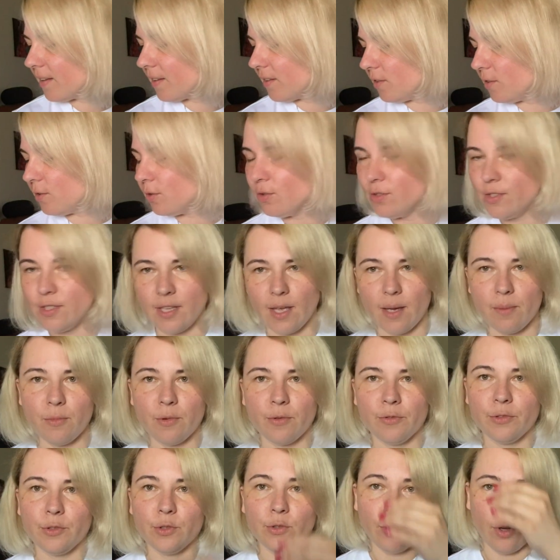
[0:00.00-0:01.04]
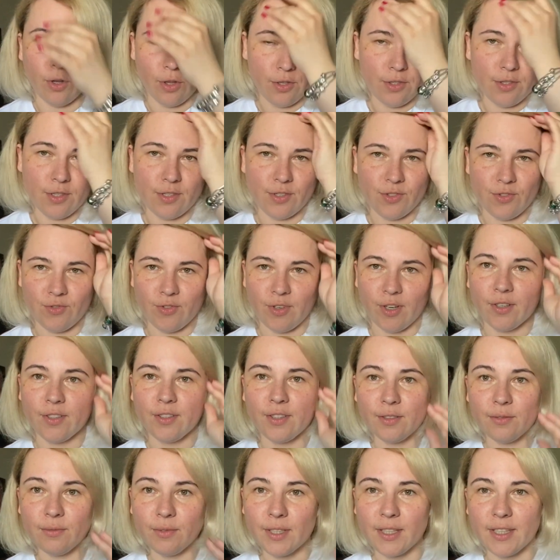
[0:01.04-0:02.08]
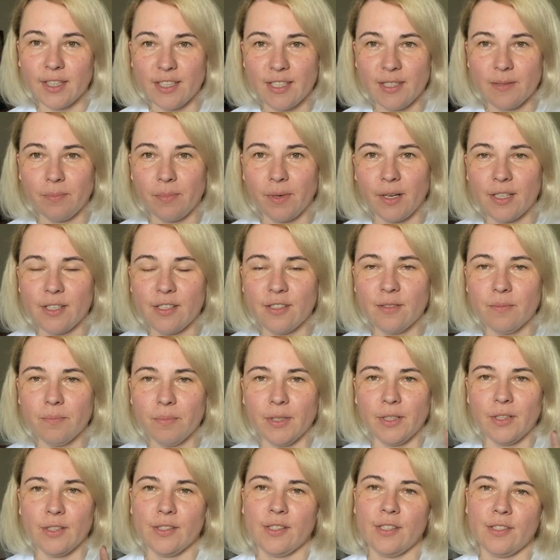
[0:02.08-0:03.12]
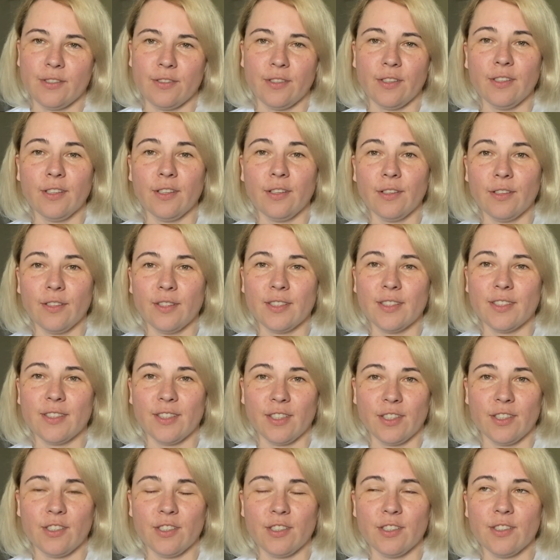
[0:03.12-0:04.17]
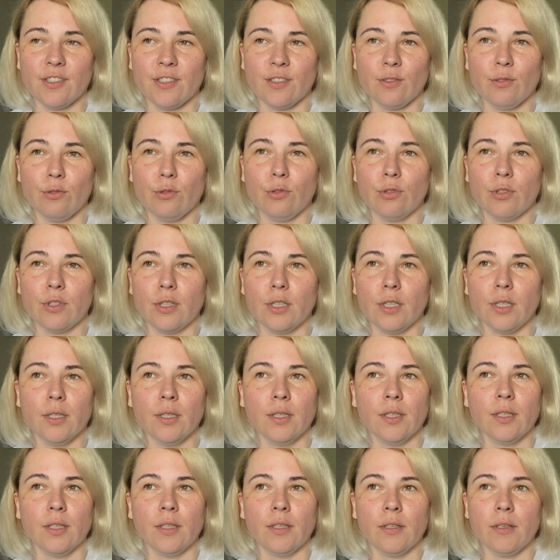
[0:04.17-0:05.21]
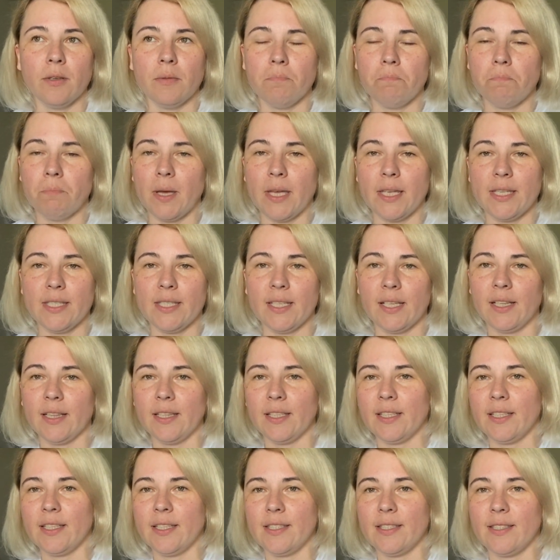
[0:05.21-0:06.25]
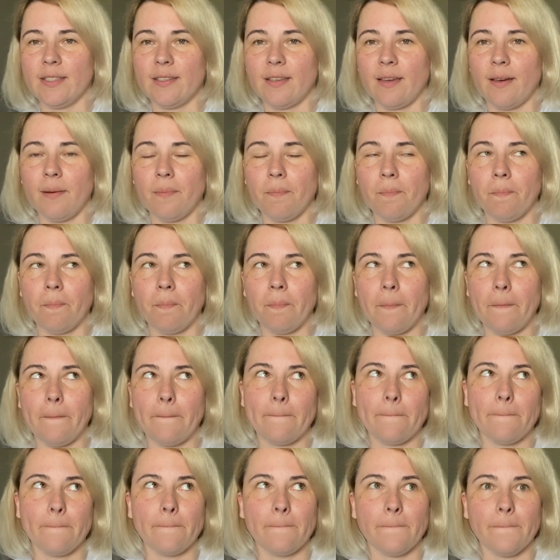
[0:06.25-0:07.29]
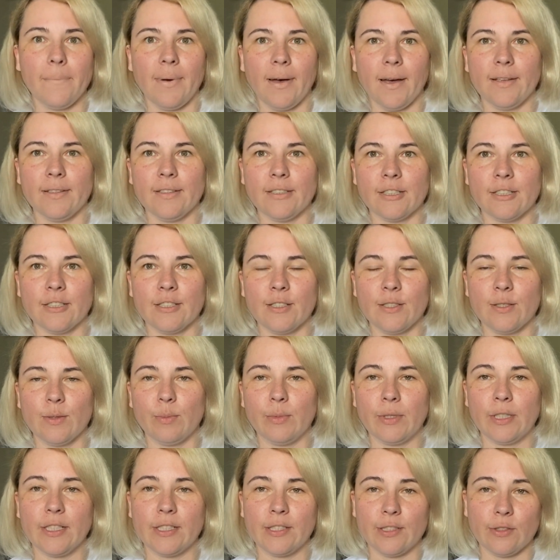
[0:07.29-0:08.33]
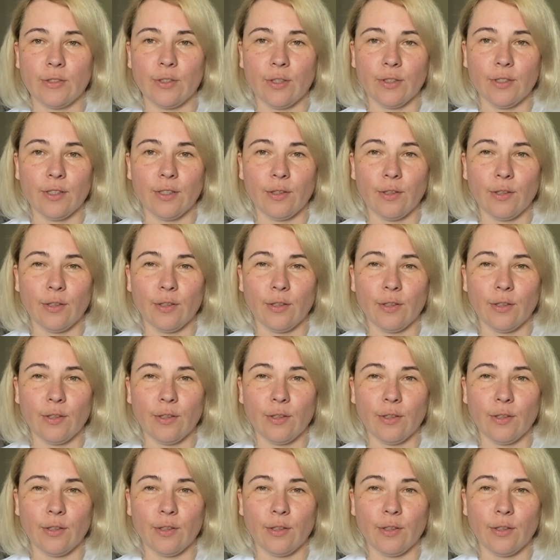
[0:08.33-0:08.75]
Do some of you also struggling with this pattern because it's not a lot of stitches, or basically some patterns where it's not